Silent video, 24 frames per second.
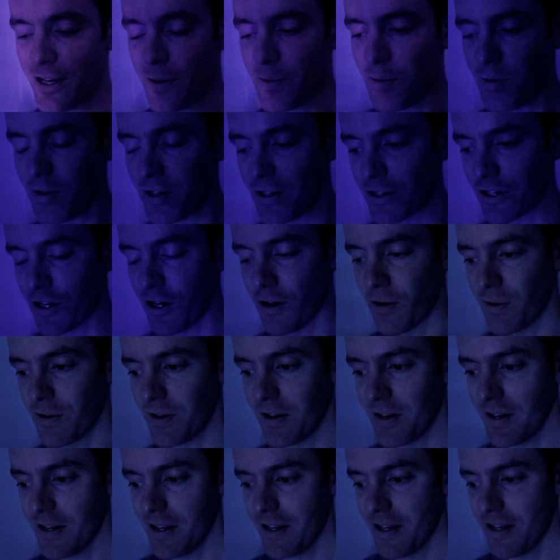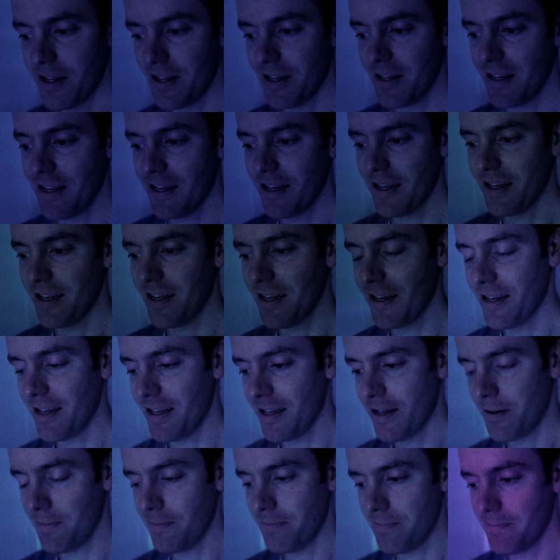my shoulder and
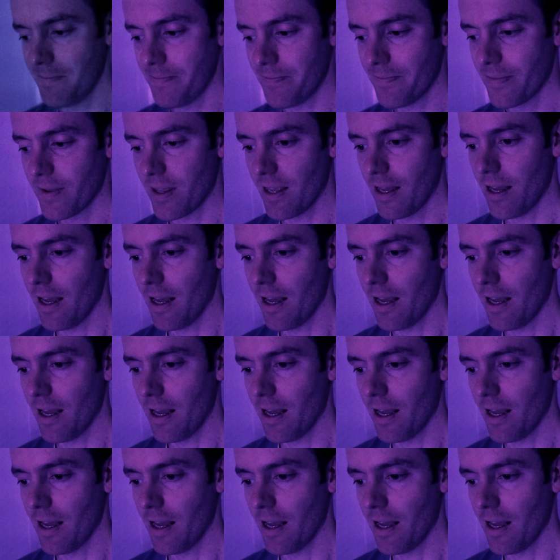like talking to